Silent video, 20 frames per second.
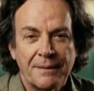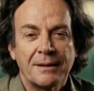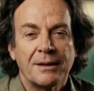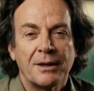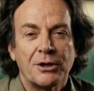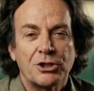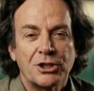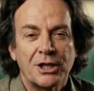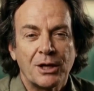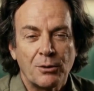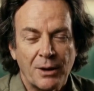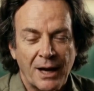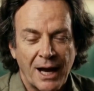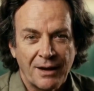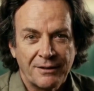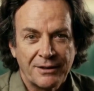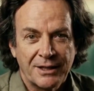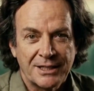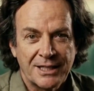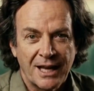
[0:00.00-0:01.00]
You see, we
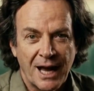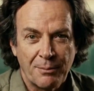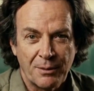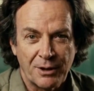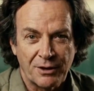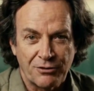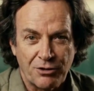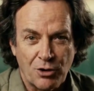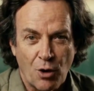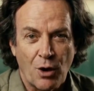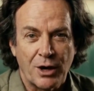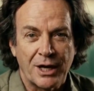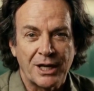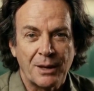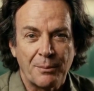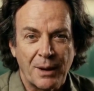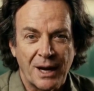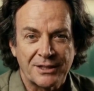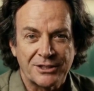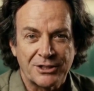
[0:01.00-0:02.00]
have this habit of talking
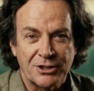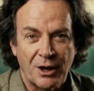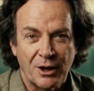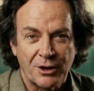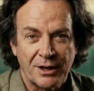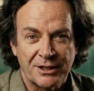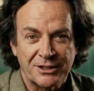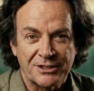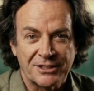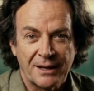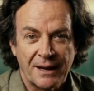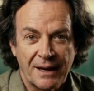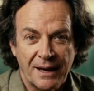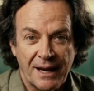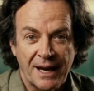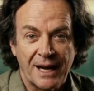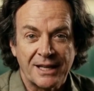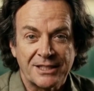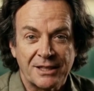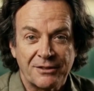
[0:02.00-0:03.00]
about solids
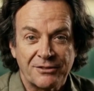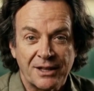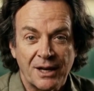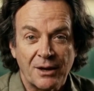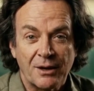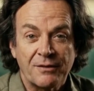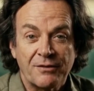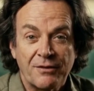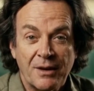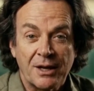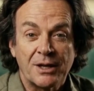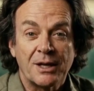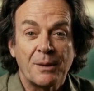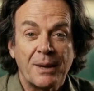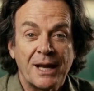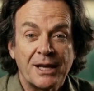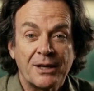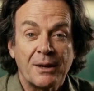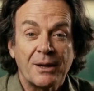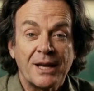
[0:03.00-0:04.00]
as if they're a
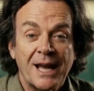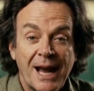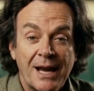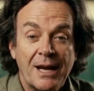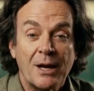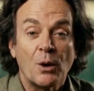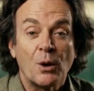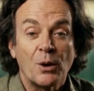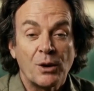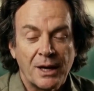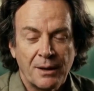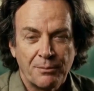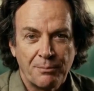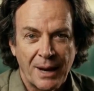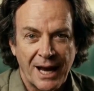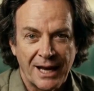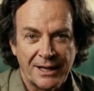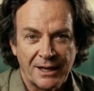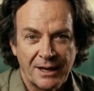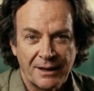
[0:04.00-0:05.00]
fundamental category of
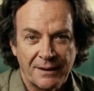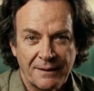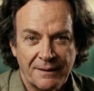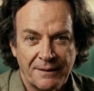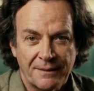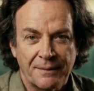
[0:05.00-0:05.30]
matter.